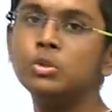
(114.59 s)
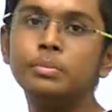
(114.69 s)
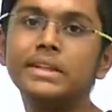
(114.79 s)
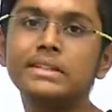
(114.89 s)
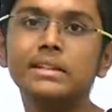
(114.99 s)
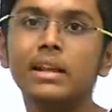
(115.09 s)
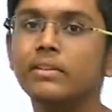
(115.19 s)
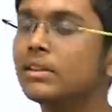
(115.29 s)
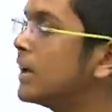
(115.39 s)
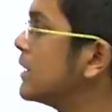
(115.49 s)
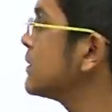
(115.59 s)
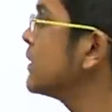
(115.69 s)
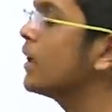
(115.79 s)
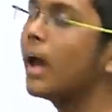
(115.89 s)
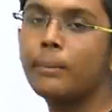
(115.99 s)
UPSC level, that
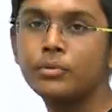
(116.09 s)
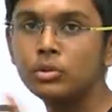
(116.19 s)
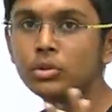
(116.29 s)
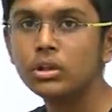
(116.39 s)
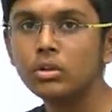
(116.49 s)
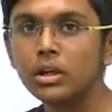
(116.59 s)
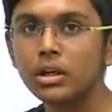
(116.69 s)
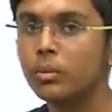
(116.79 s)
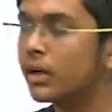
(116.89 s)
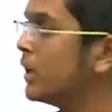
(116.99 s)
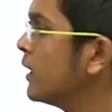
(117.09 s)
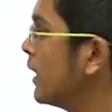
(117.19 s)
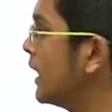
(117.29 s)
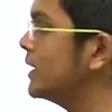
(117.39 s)
is absolutely not required.